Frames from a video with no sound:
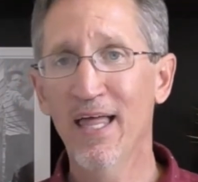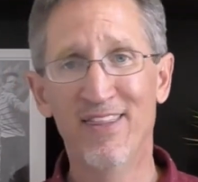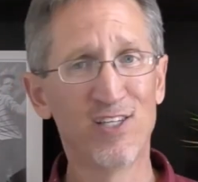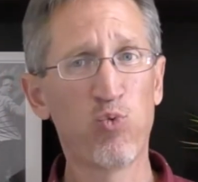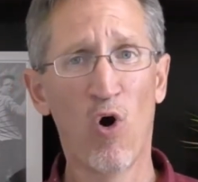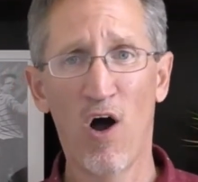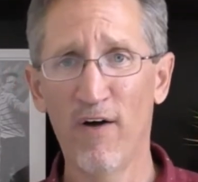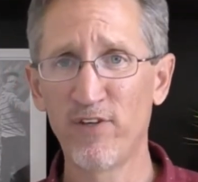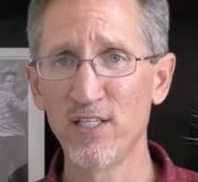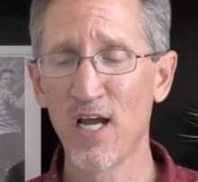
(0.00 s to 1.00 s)
This will
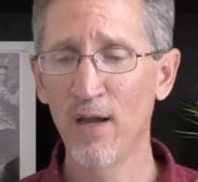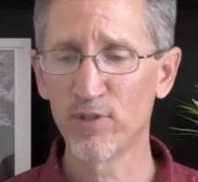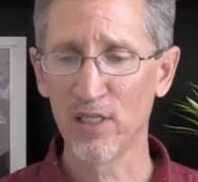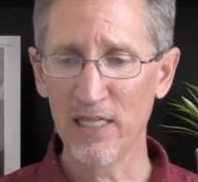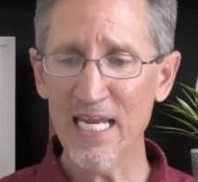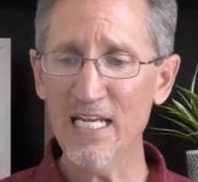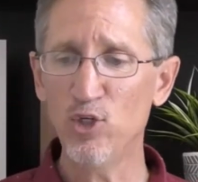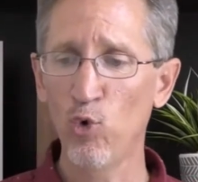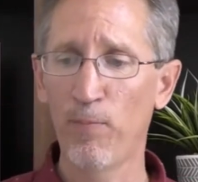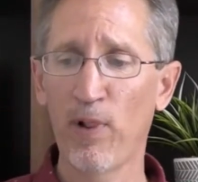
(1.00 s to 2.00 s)
oftentimes lead
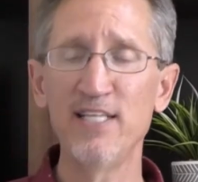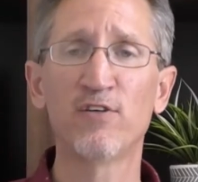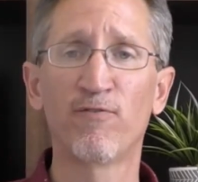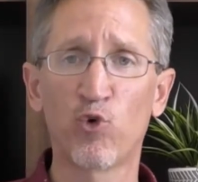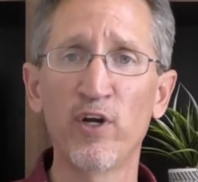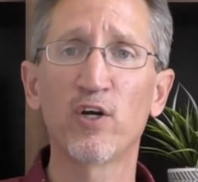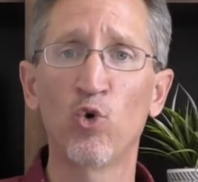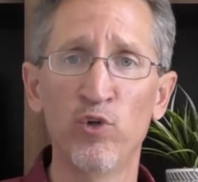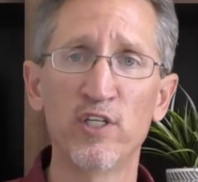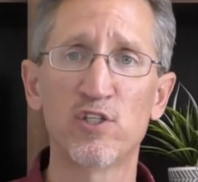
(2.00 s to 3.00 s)
to a place of
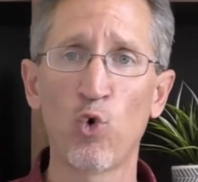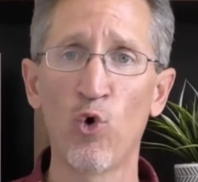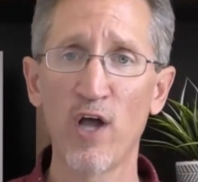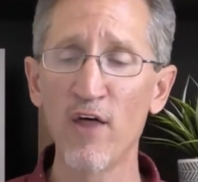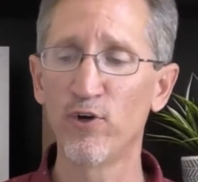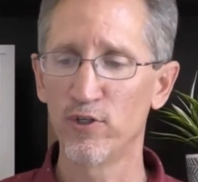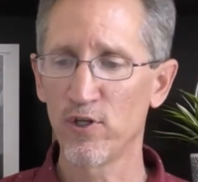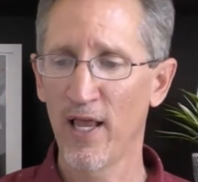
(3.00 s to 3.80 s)
criticalness toward others,